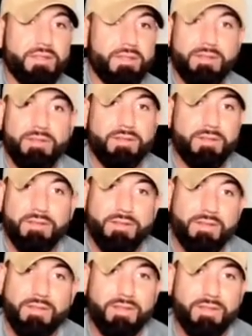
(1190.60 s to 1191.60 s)
Yeah, you want
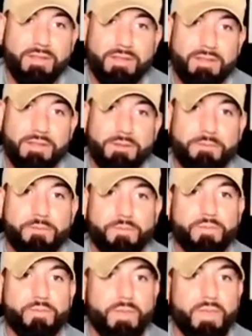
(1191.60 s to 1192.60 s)
to enjoy the time you got
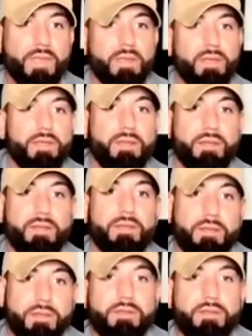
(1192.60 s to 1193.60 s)
left. You know what I'm saying?
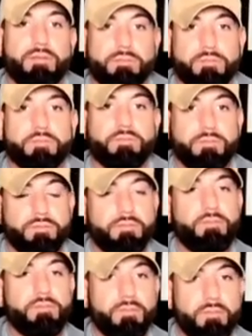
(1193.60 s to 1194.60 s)
Make the most of it for
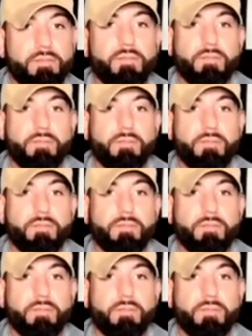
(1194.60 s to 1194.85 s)
sure.